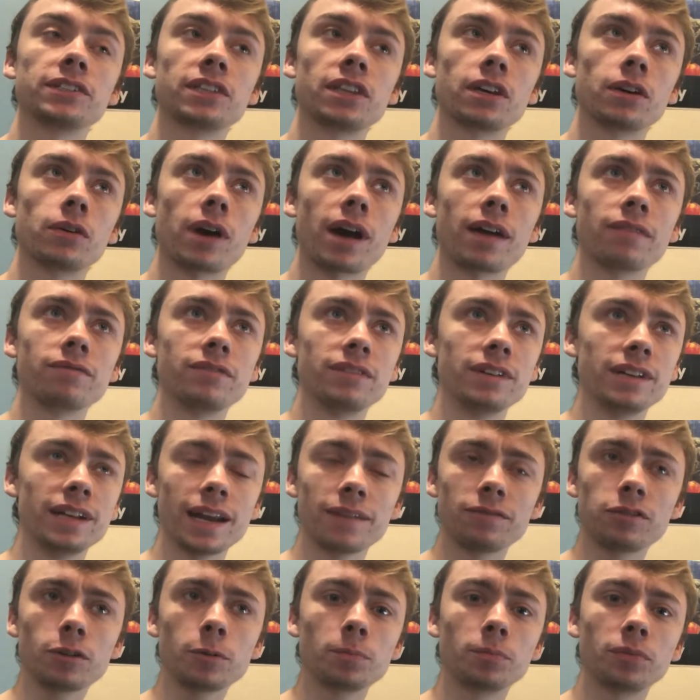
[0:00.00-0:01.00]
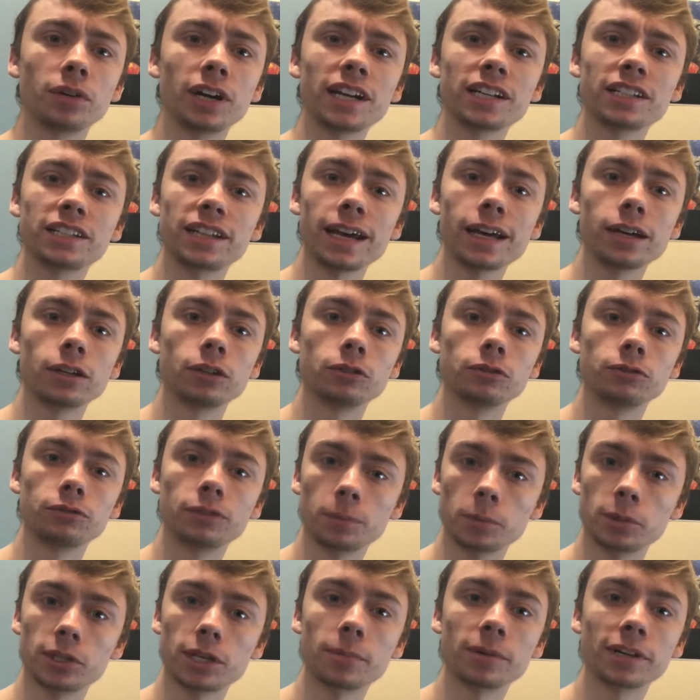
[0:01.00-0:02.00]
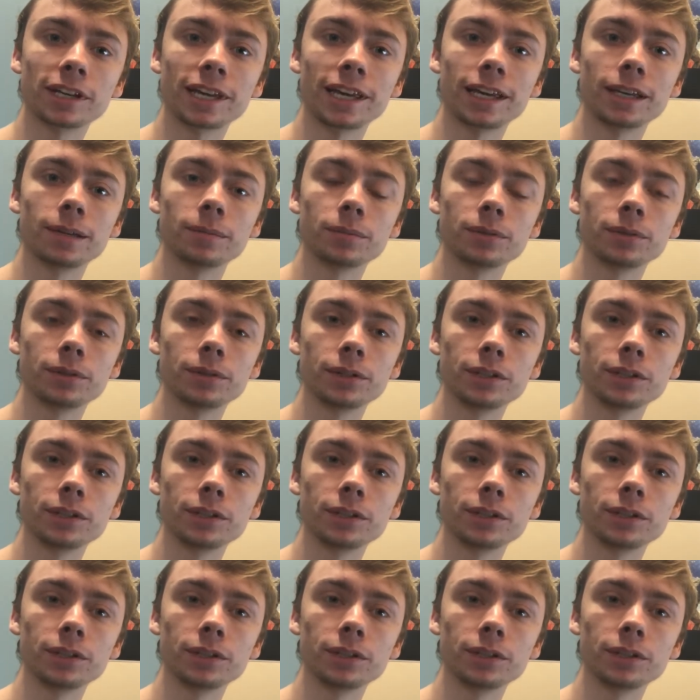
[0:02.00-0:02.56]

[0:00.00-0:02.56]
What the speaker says: So I've never branched out from summer camp